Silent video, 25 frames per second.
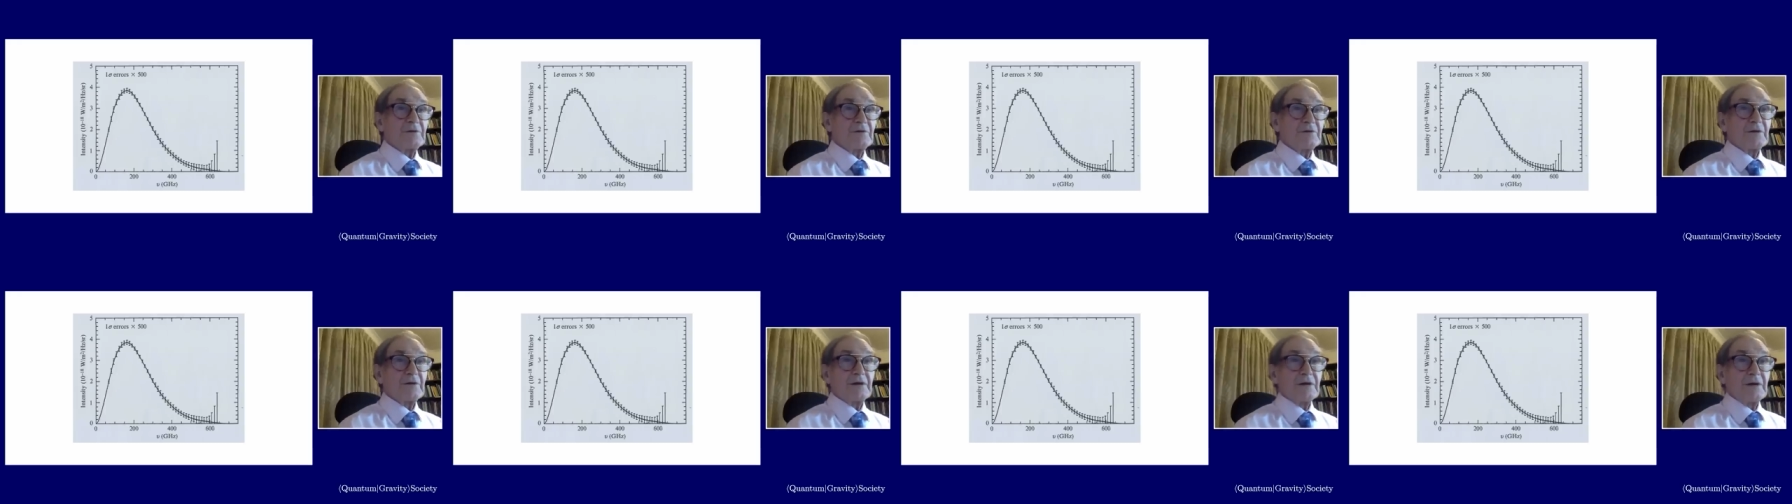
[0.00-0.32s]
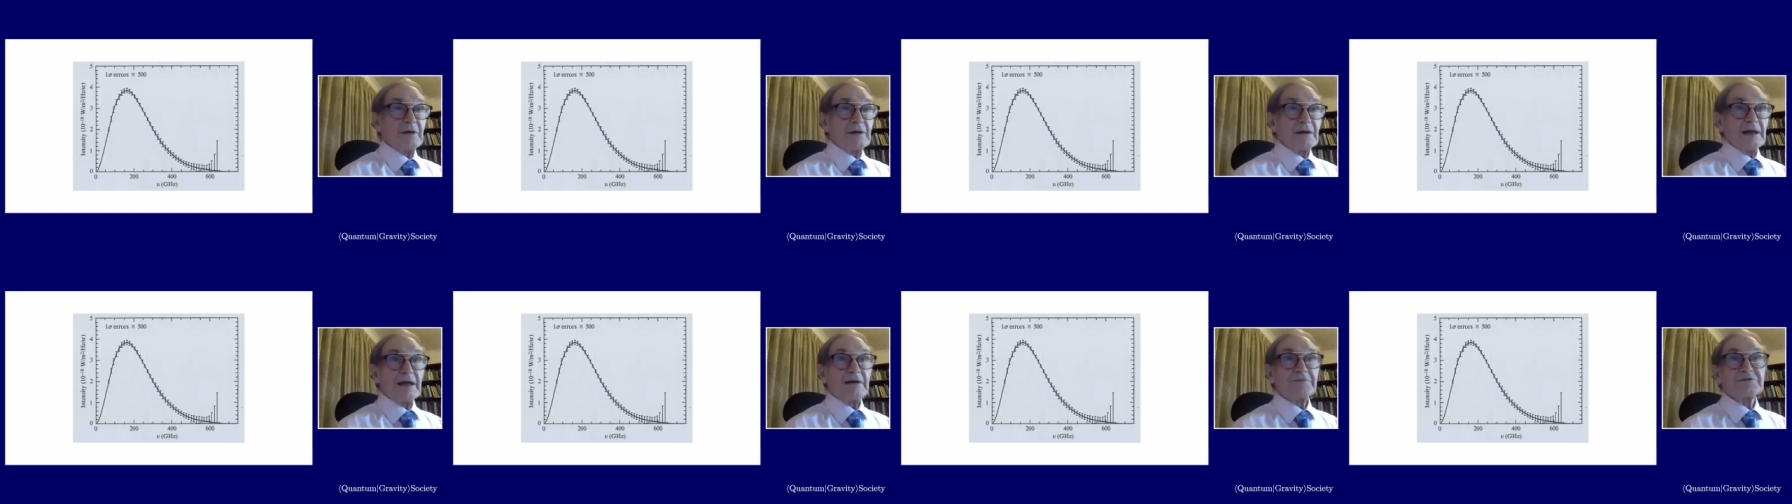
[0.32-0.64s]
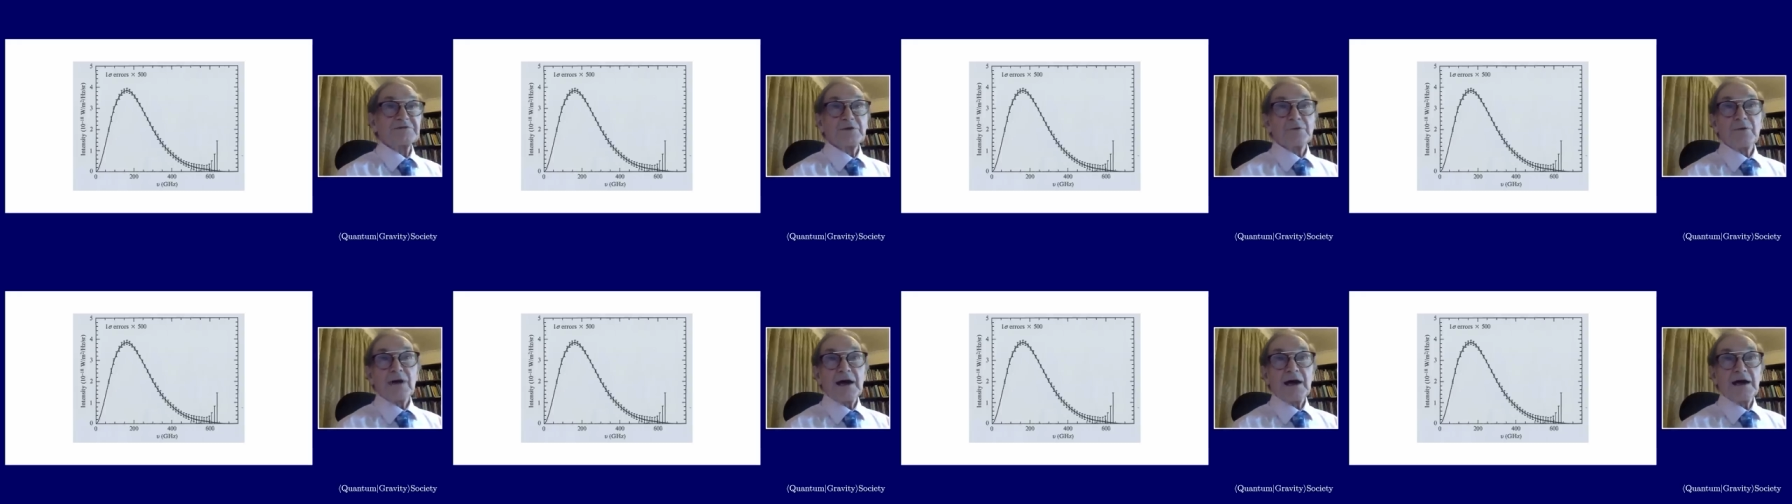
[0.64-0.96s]
left to
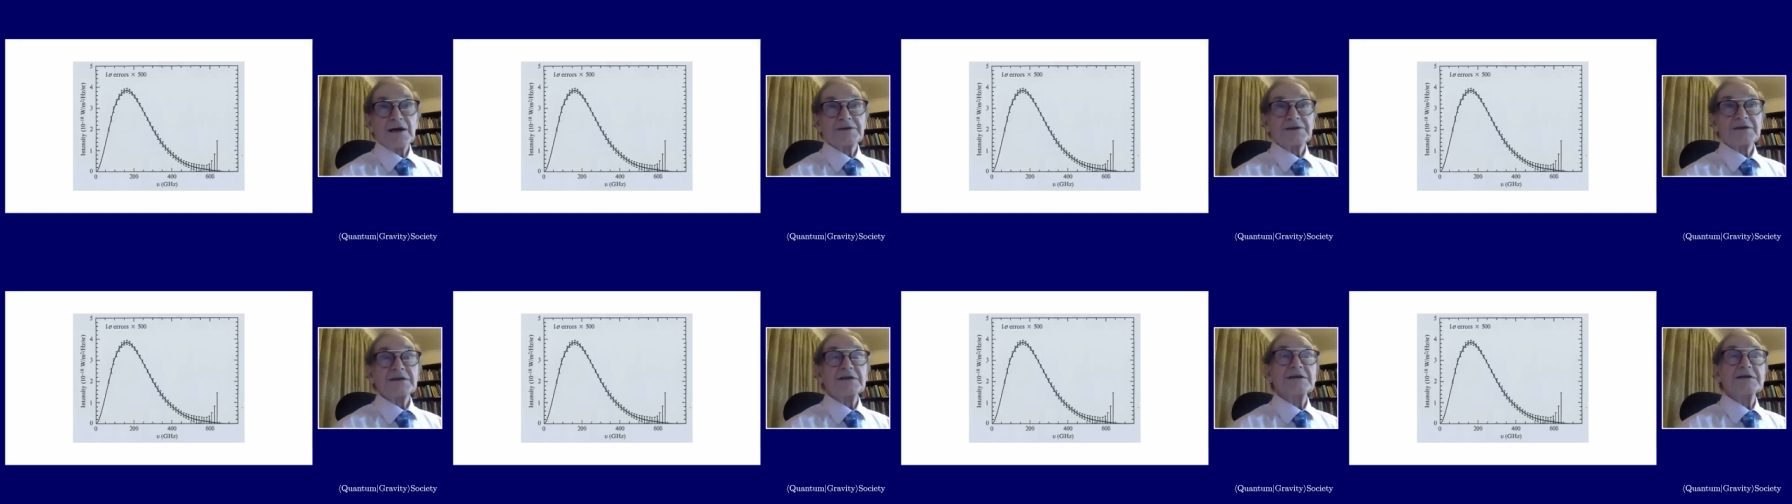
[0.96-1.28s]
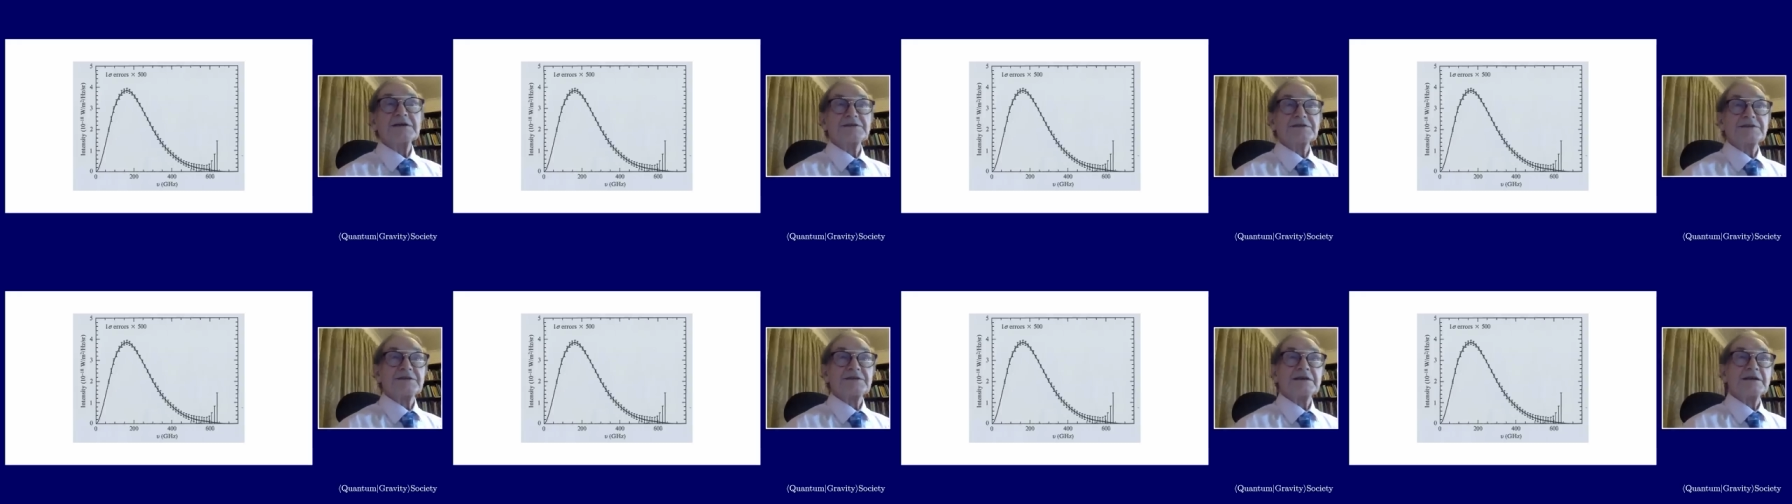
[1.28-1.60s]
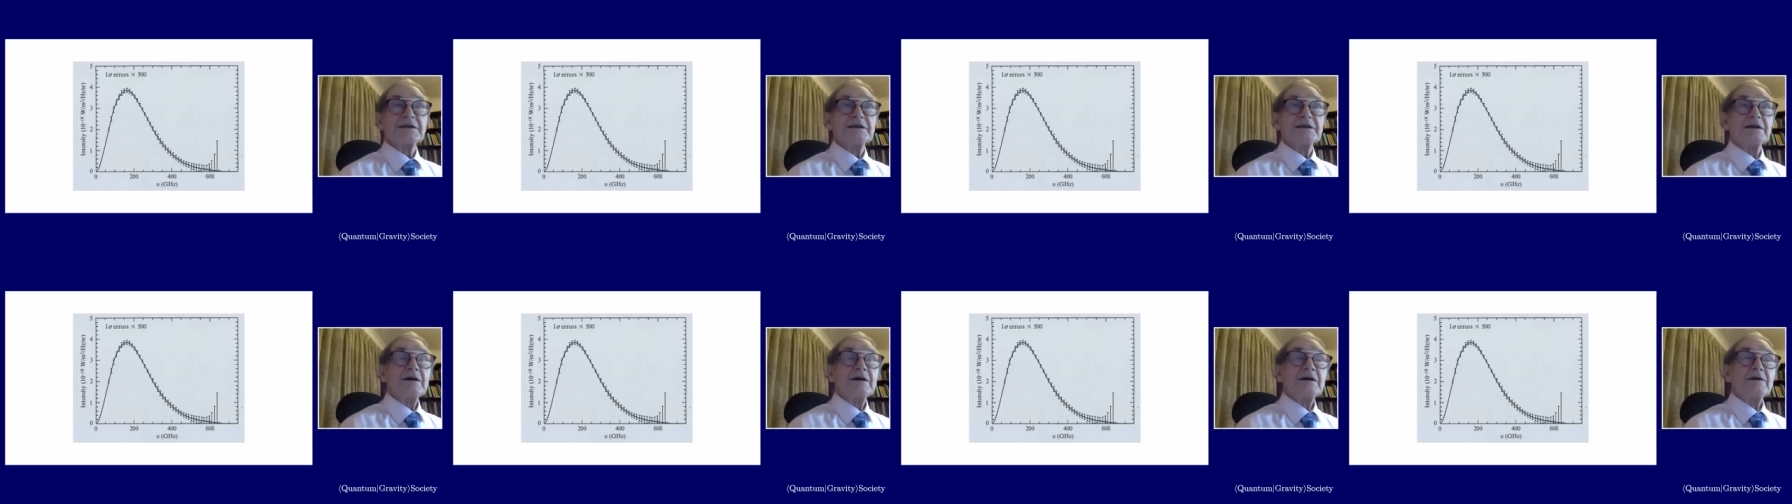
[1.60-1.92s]
right is the
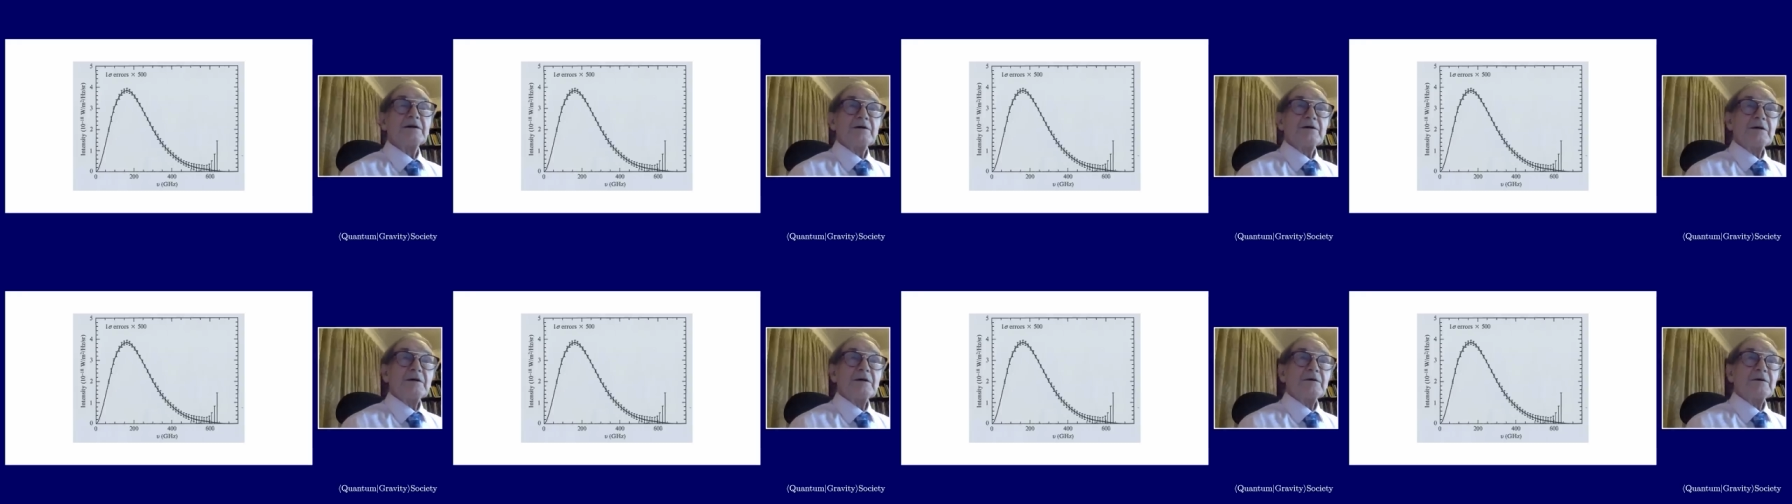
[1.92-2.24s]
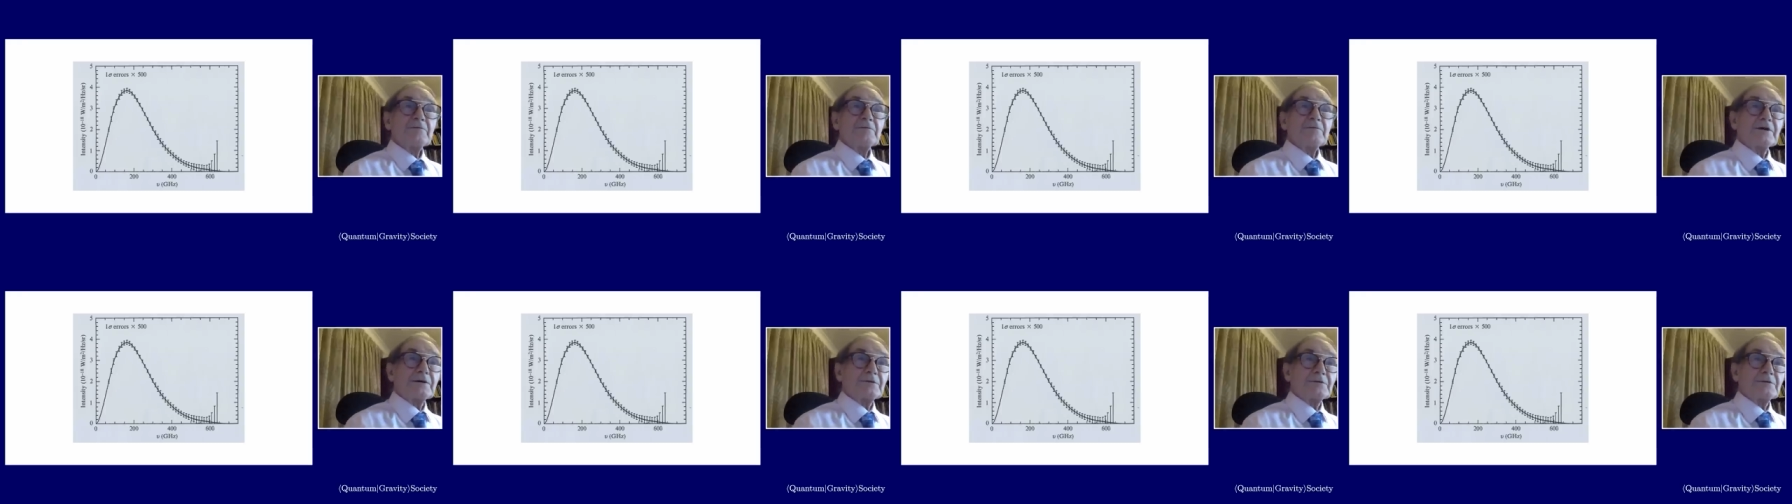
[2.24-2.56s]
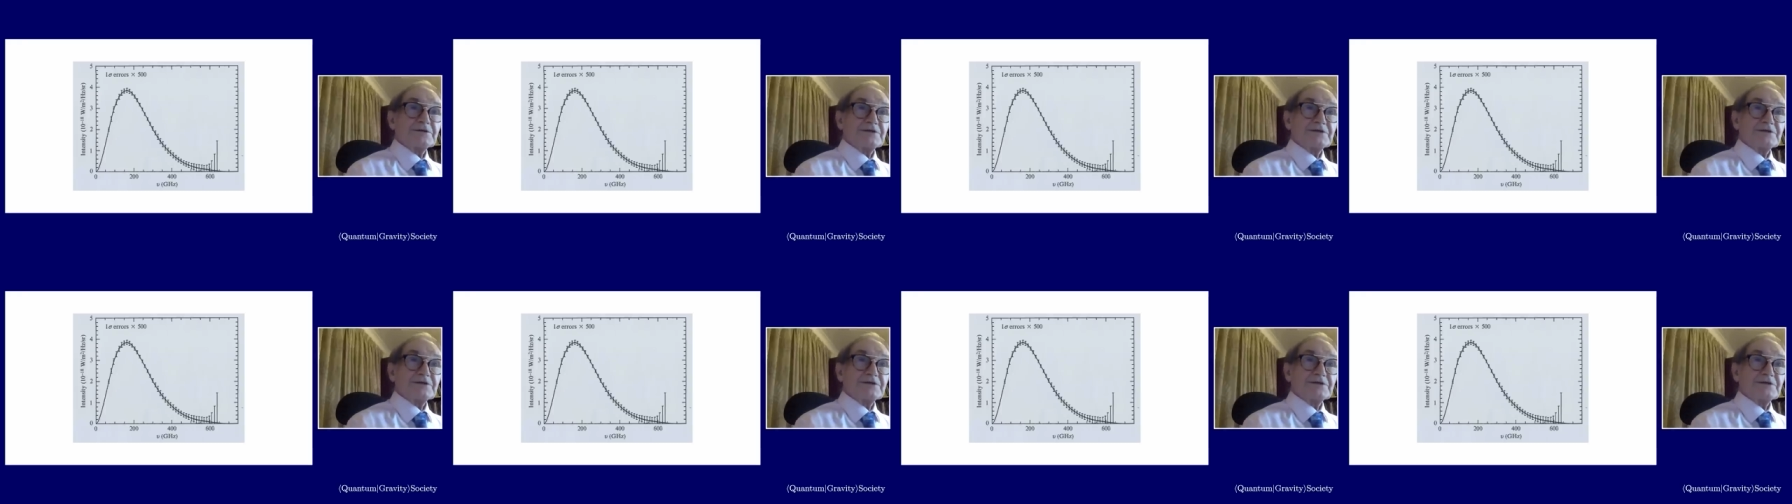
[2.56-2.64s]
frequency.